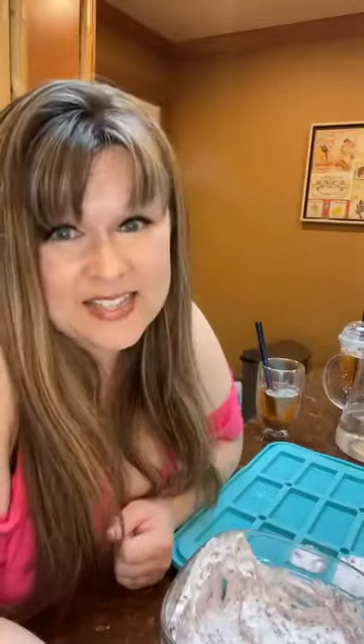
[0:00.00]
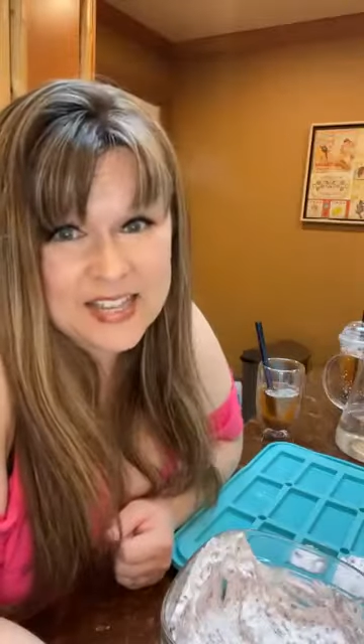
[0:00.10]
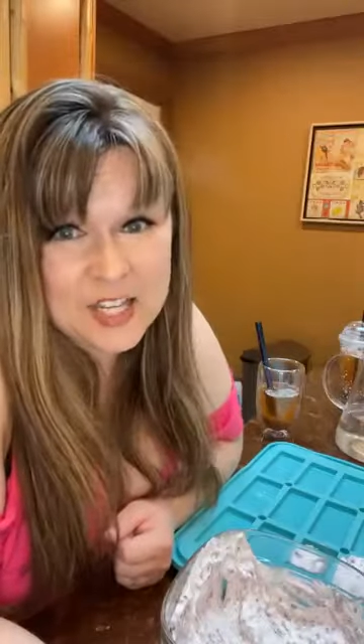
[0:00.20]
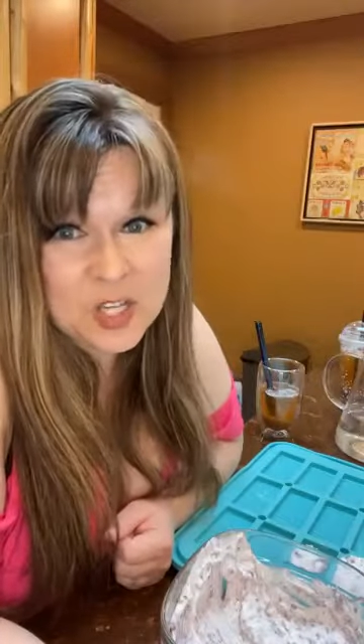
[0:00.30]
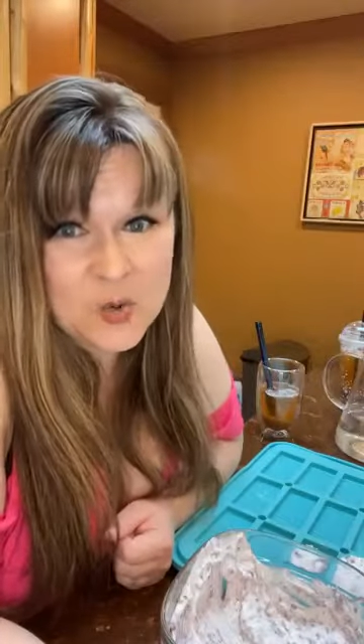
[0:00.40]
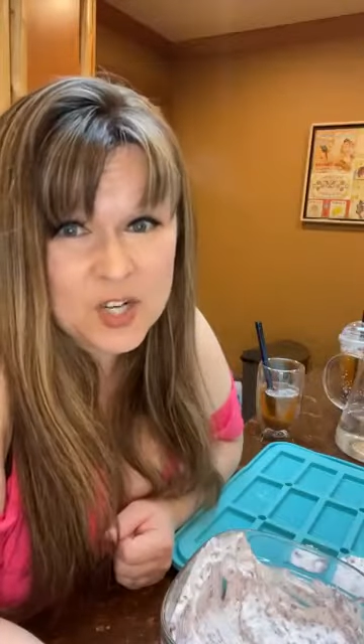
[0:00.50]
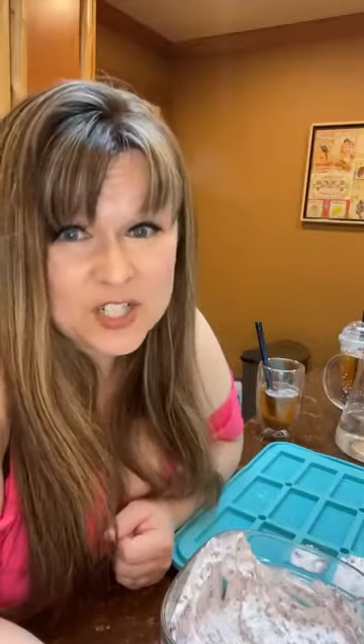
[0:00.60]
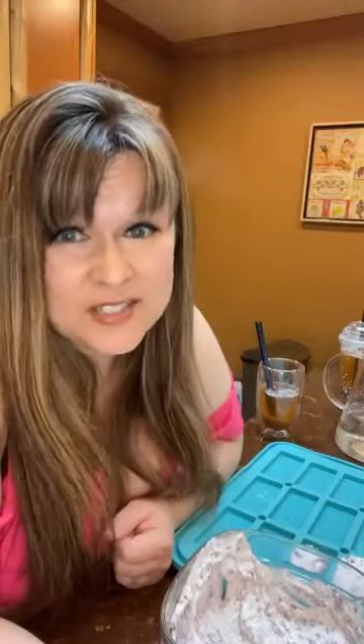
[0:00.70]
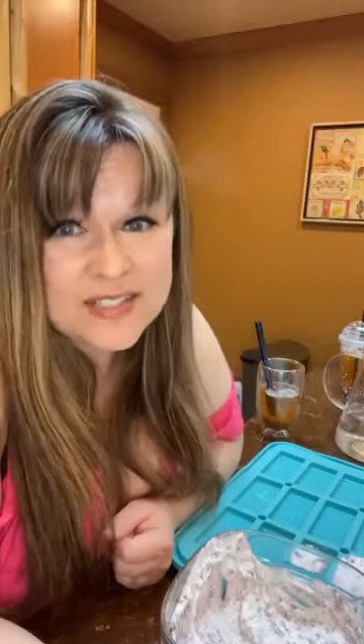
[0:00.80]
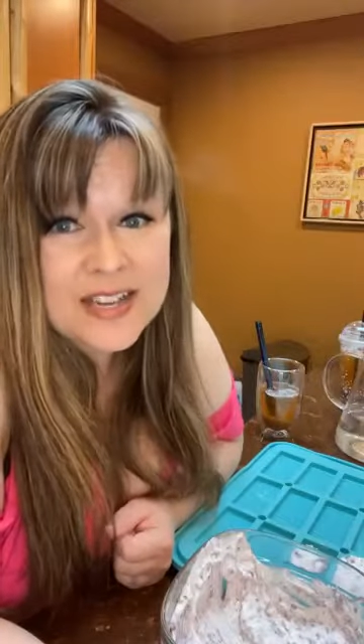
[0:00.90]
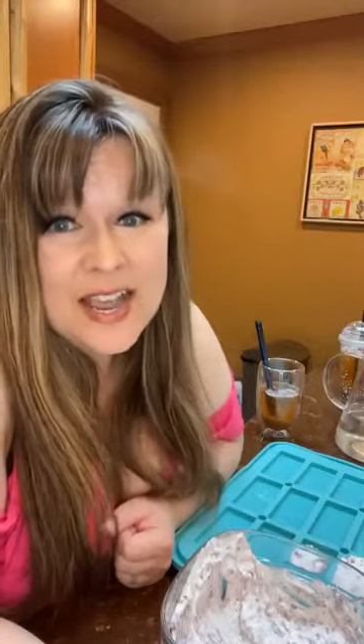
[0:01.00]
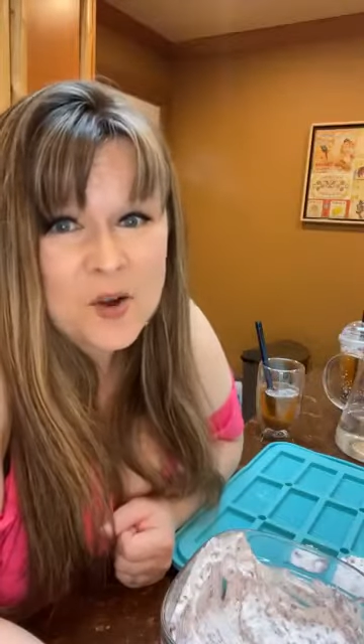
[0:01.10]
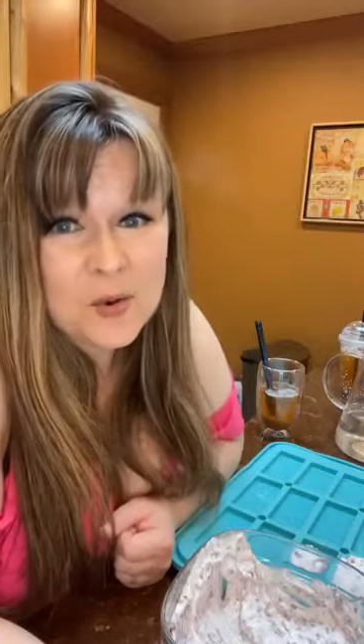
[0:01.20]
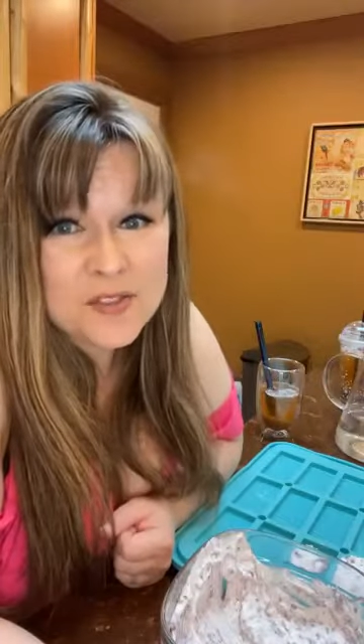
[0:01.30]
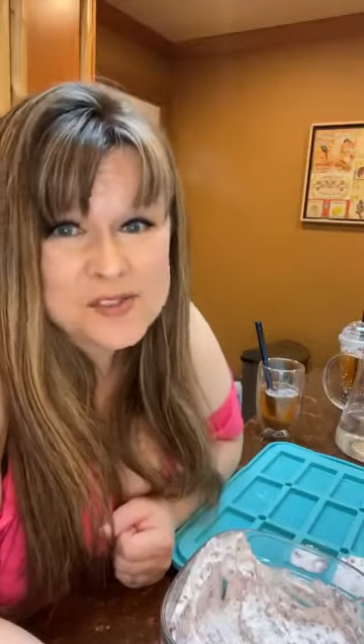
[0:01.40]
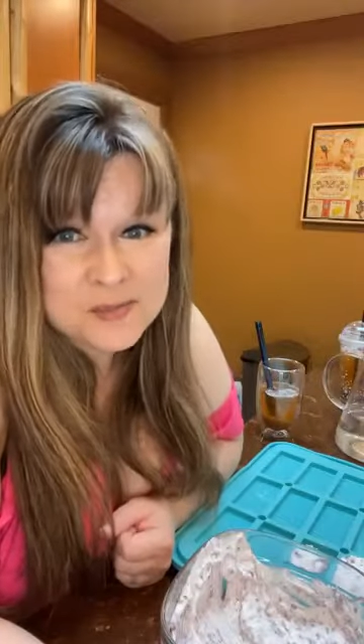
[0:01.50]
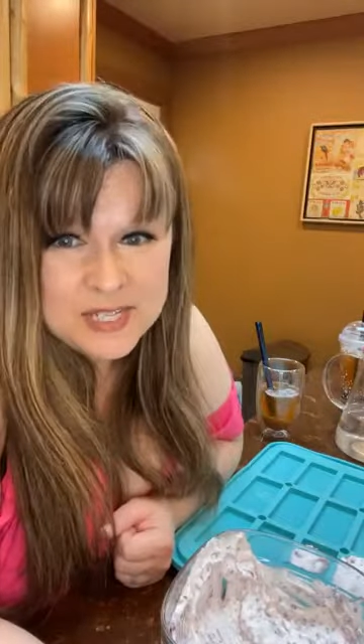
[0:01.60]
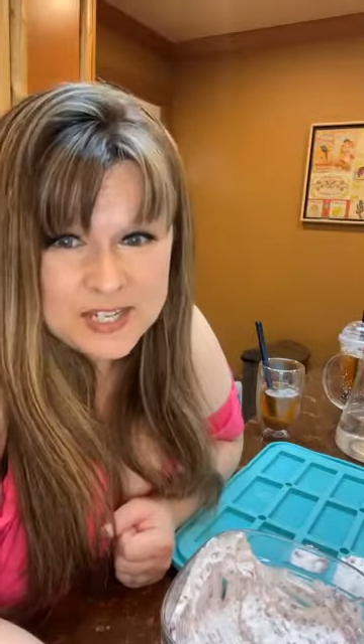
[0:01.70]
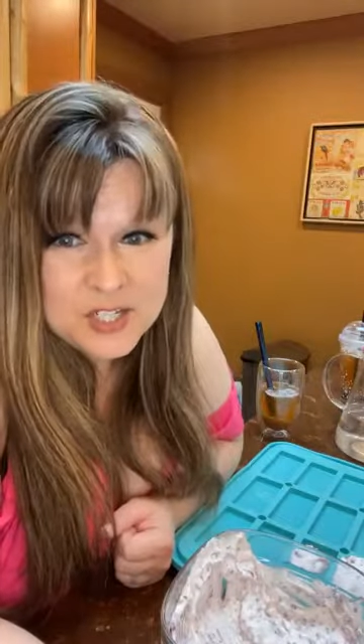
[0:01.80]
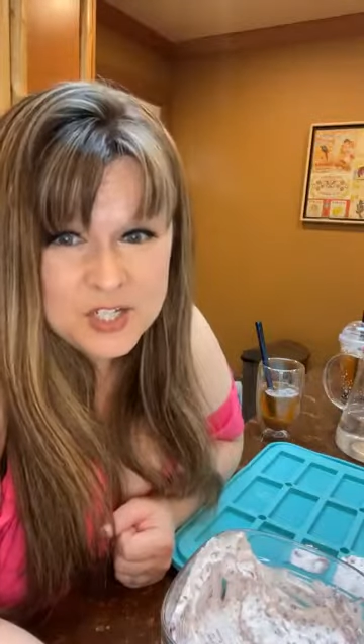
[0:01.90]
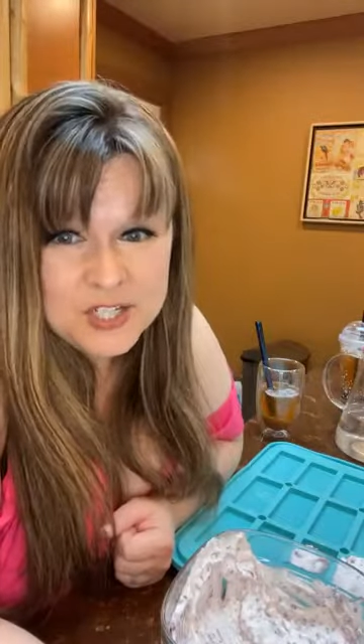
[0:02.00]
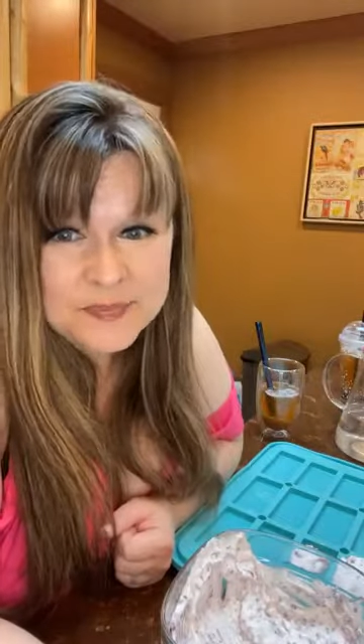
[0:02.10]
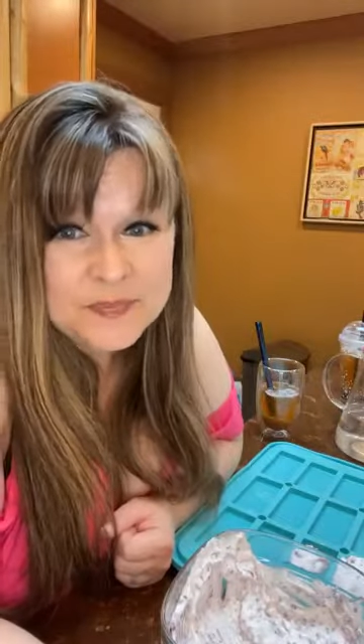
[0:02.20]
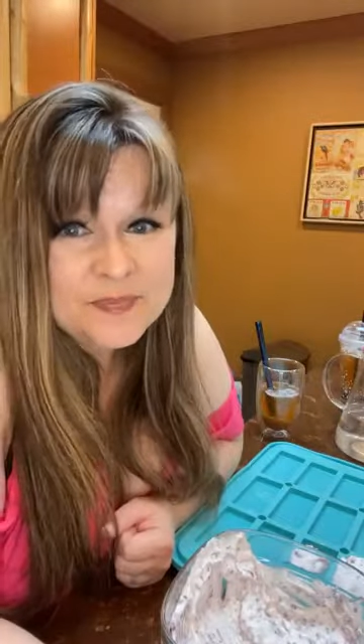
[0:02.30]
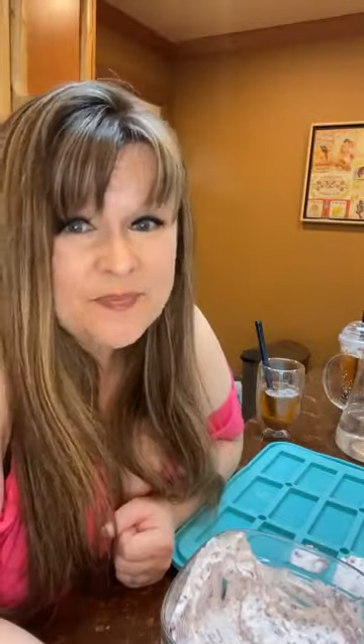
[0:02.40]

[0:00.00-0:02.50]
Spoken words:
like a yogurt with some texture